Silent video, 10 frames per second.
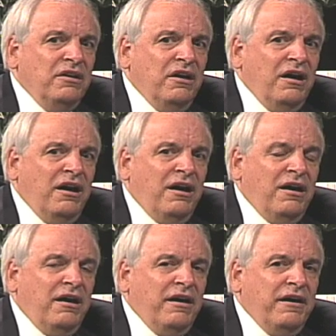
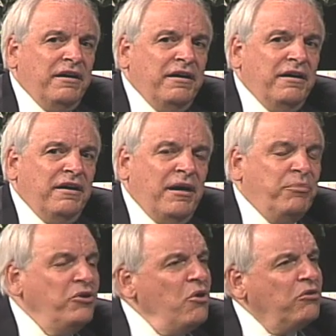
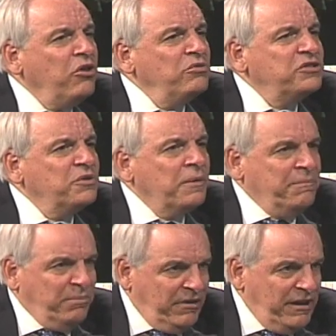We're no closer to a
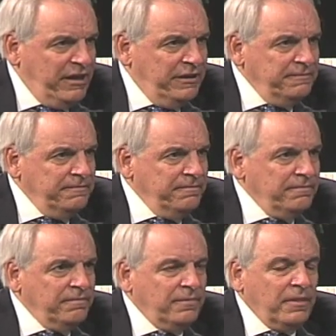plan,
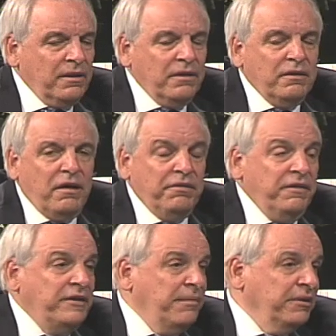other
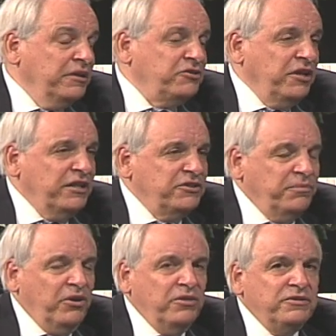than demolition, I
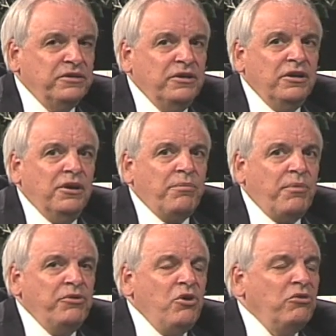suppose, but
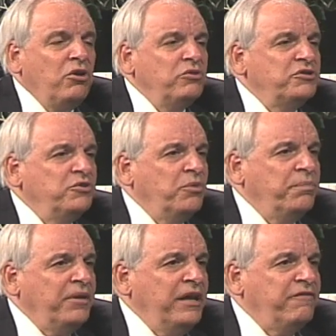we're no closer to a
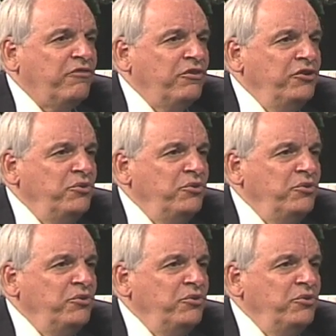plan for a new